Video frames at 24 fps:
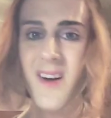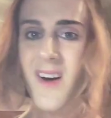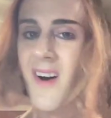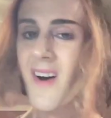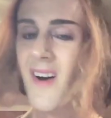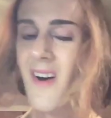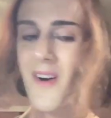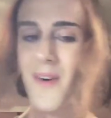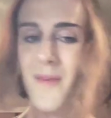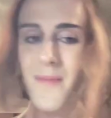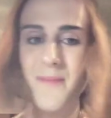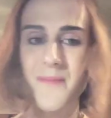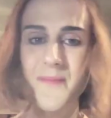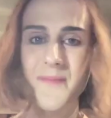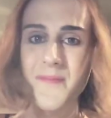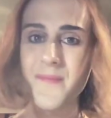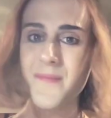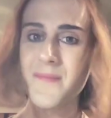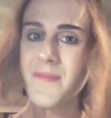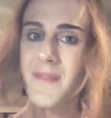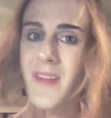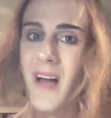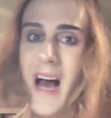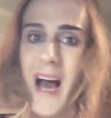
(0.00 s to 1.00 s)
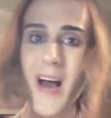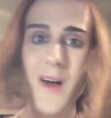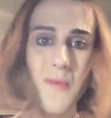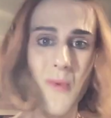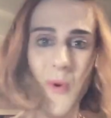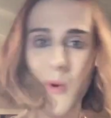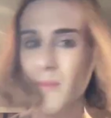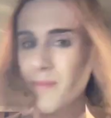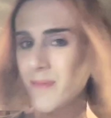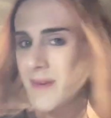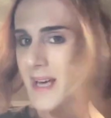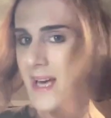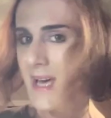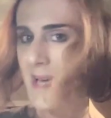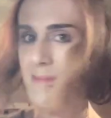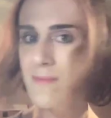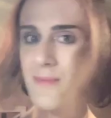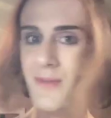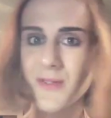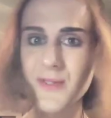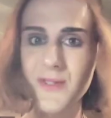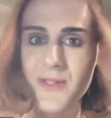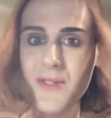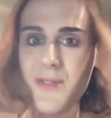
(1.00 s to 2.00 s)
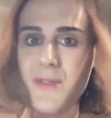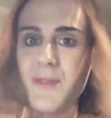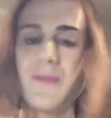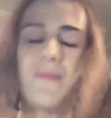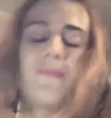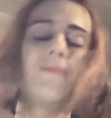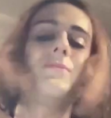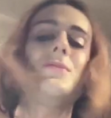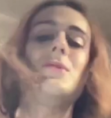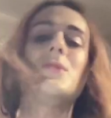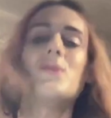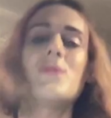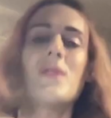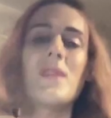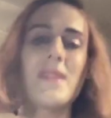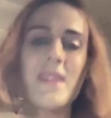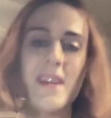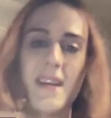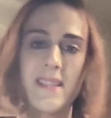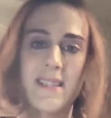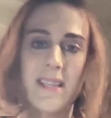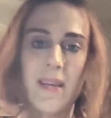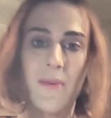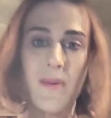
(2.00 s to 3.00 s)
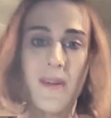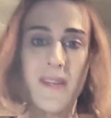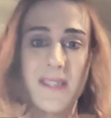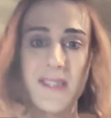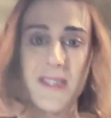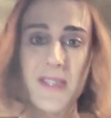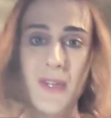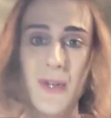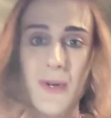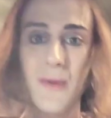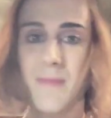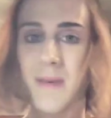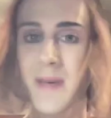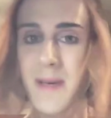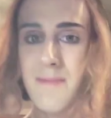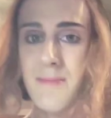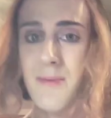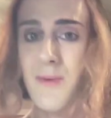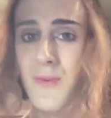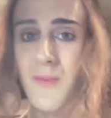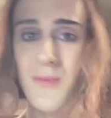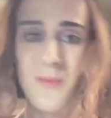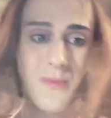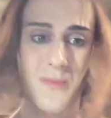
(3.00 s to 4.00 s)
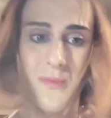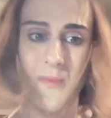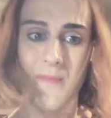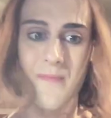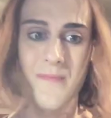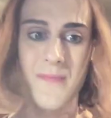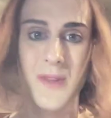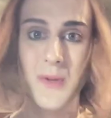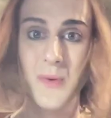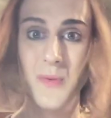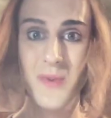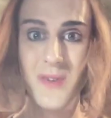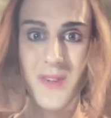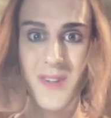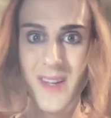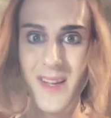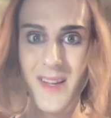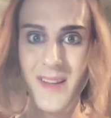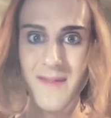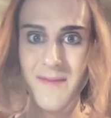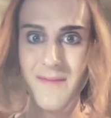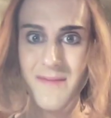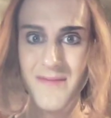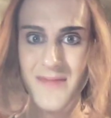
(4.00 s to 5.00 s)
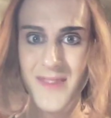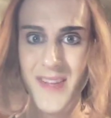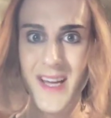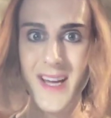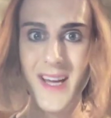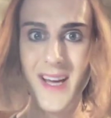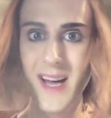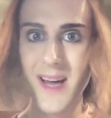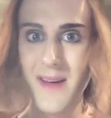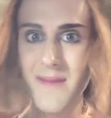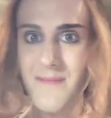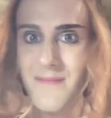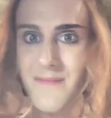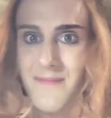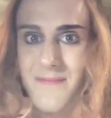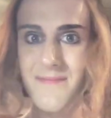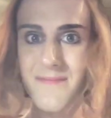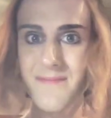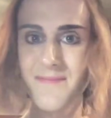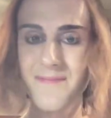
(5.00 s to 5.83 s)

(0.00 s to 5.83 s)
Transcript: I won't be able to do the things I want to do. People will think I'm